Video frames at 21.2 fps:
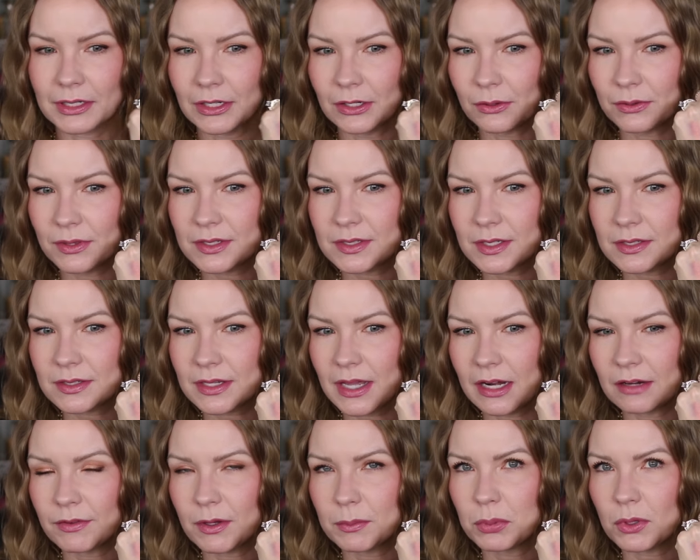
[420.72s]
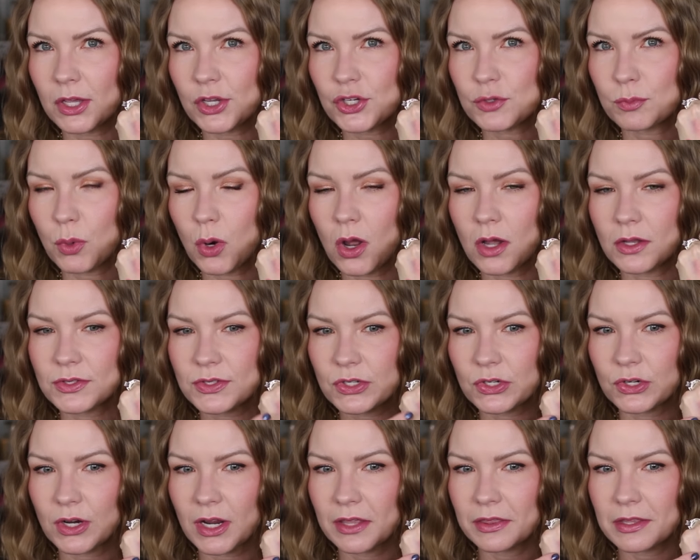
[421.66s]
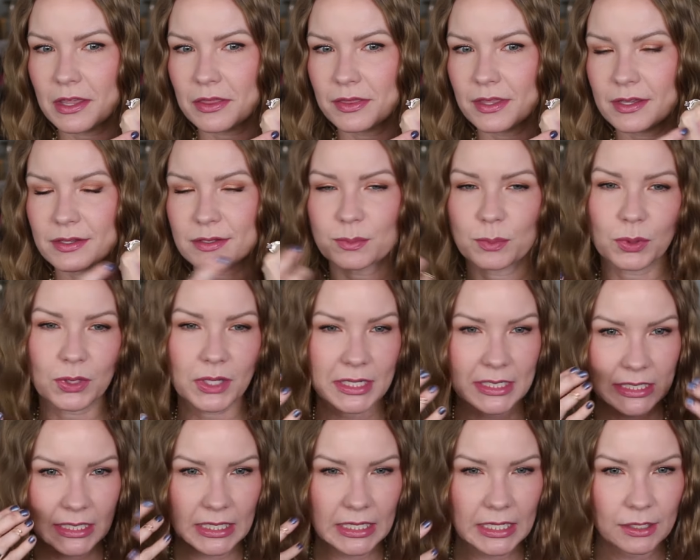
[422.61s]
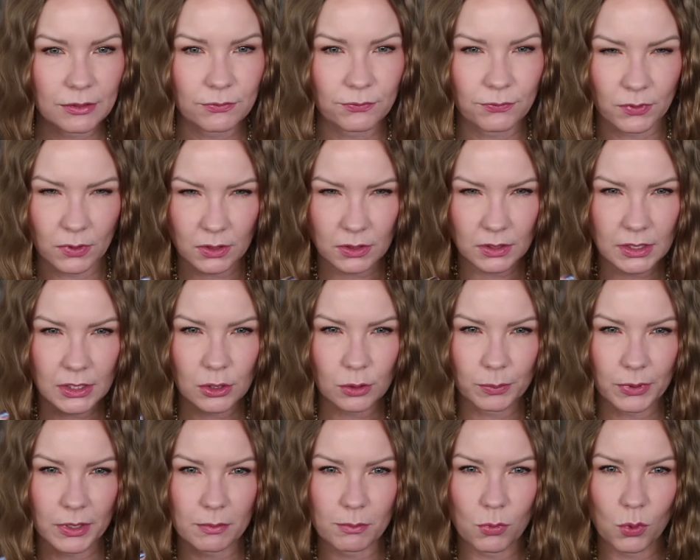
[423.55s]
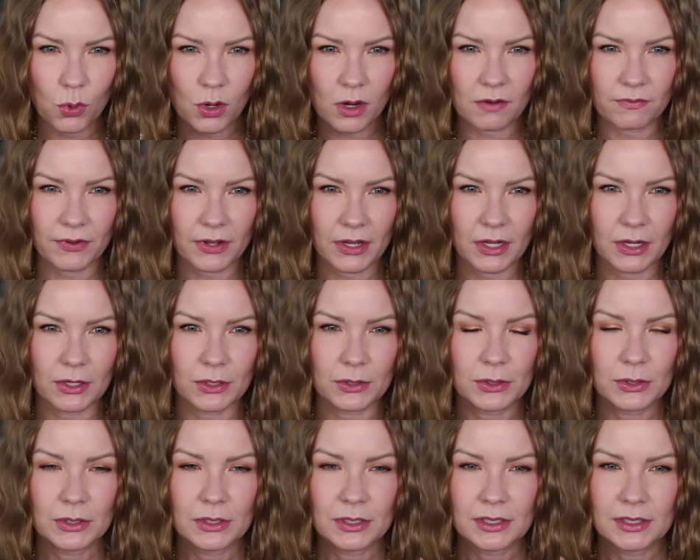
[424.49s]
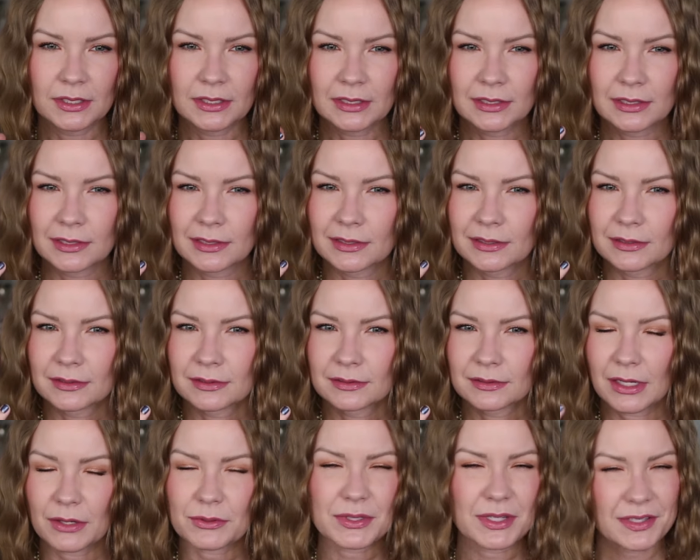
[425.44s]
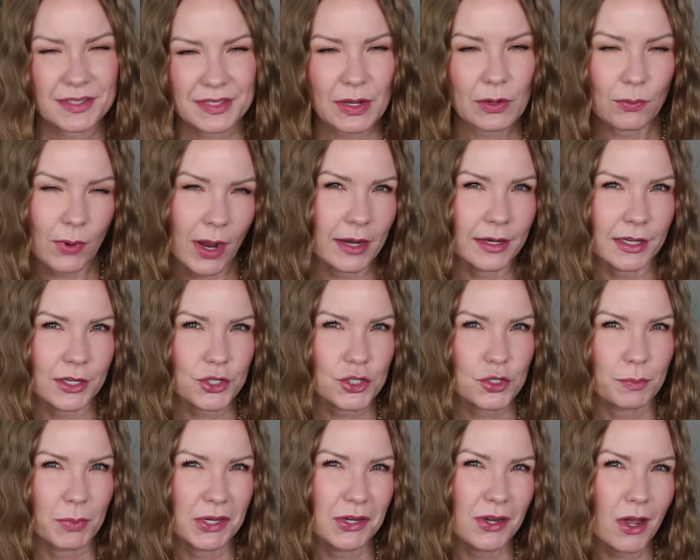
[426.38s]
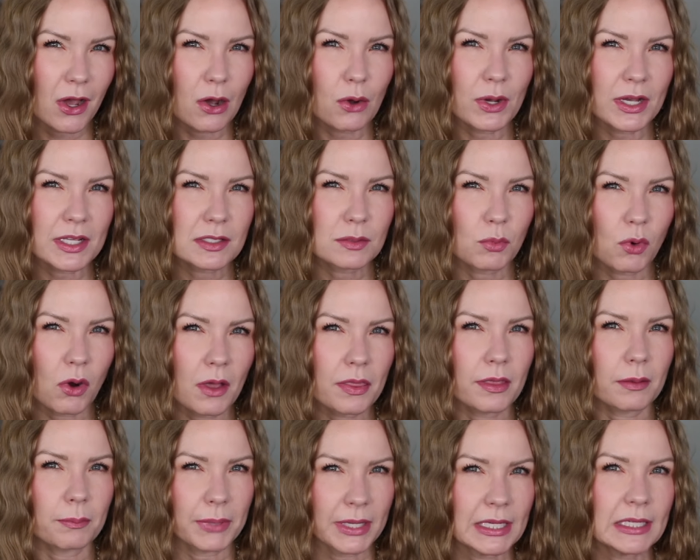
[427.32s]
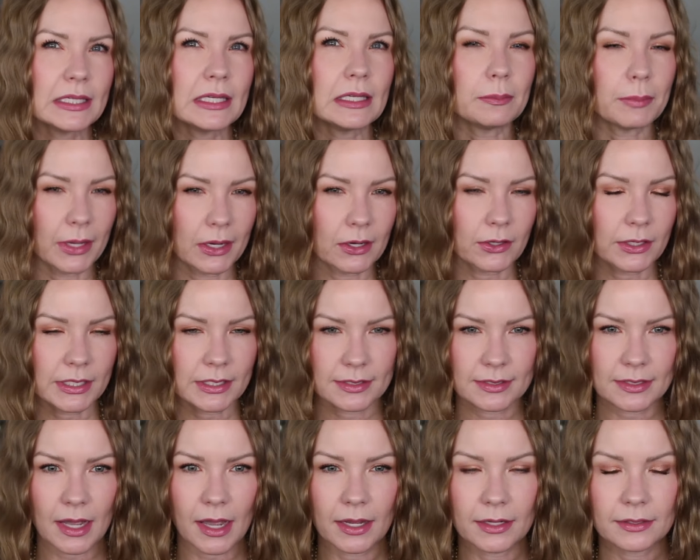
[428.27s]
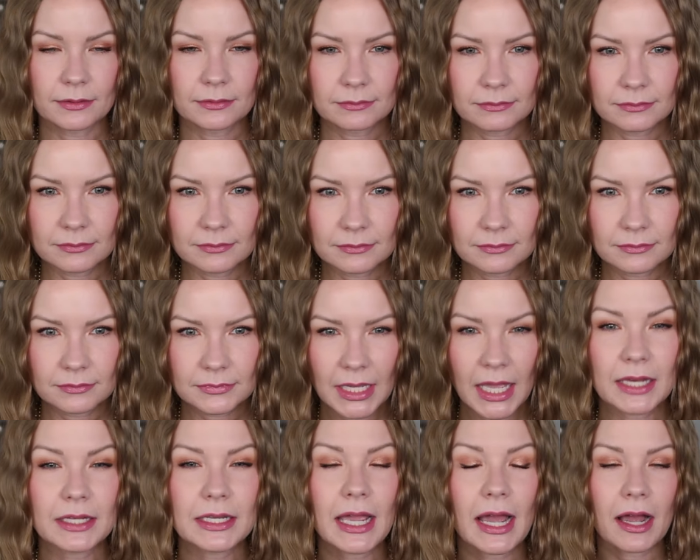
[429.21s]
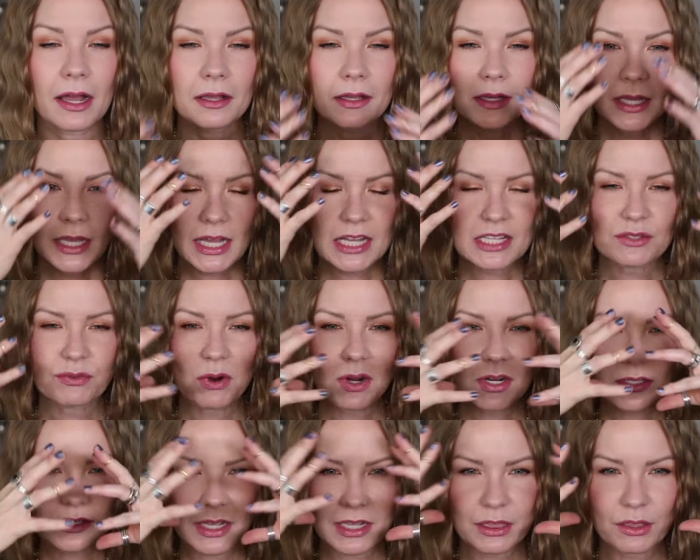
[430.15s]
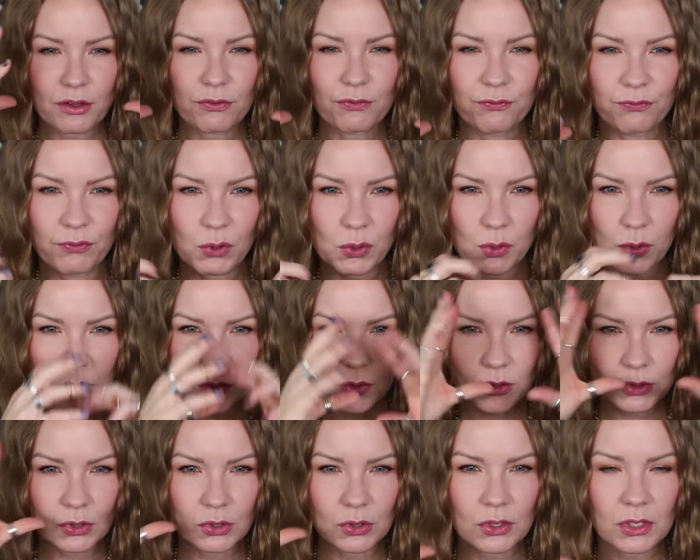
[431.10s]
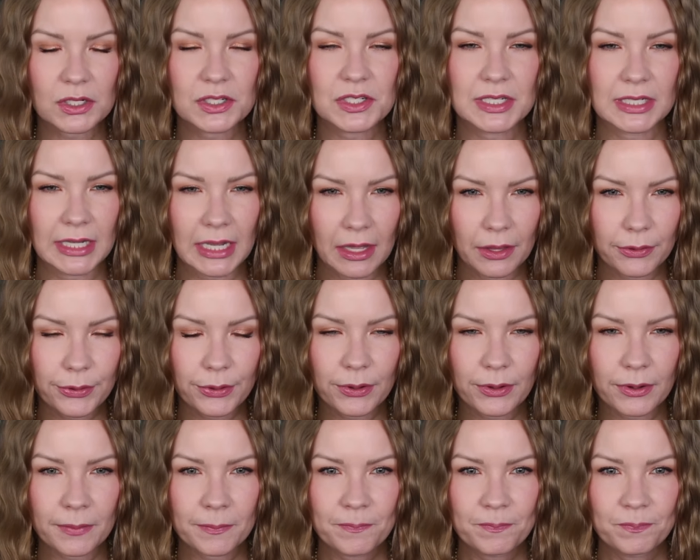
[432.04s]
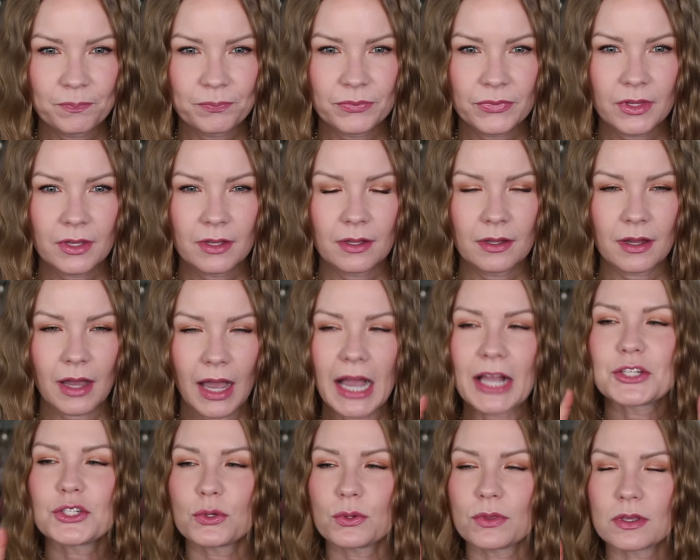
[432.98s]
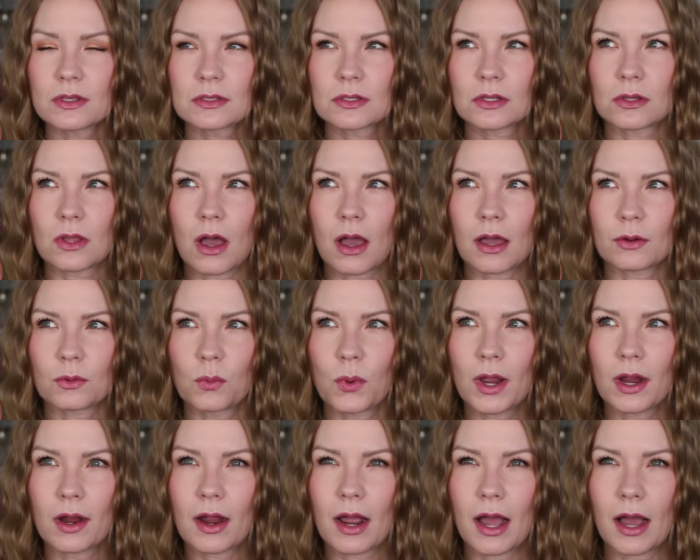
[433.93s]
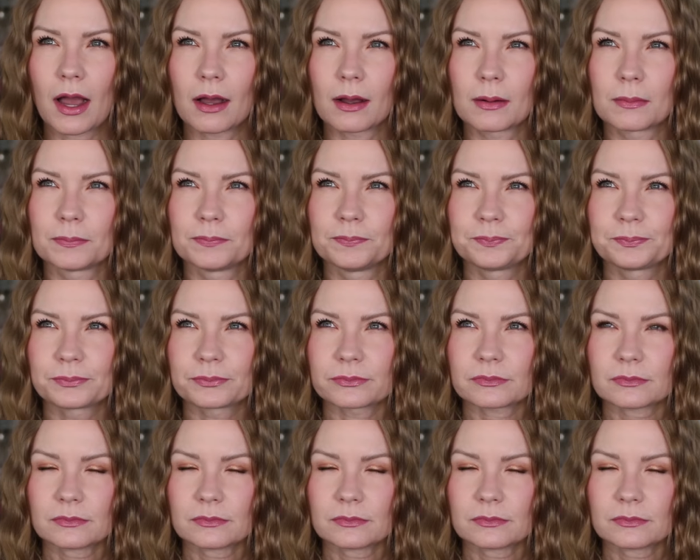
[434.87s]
You know, this is kind of a blush bronzer and then this blended in for a little bit more of a I was gonna say reddish, but no, it's more on the pinky berry side. And yeah, as far as like the full look together, I do this a lot where, um,